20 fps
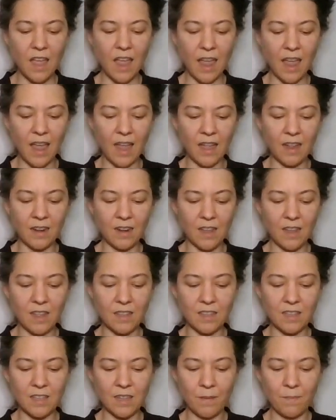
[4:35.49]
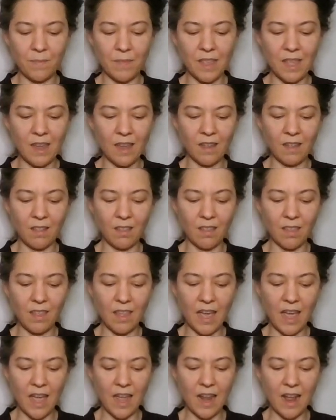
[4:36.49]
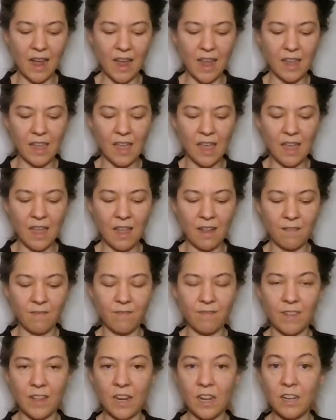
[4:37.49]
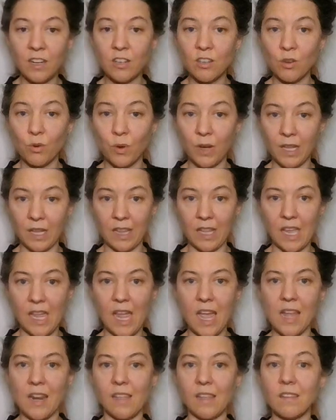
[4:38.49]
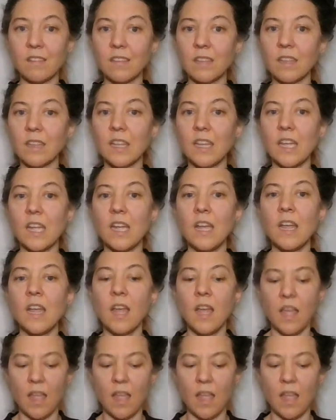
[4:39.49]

and it's something that I can finish quickly and easily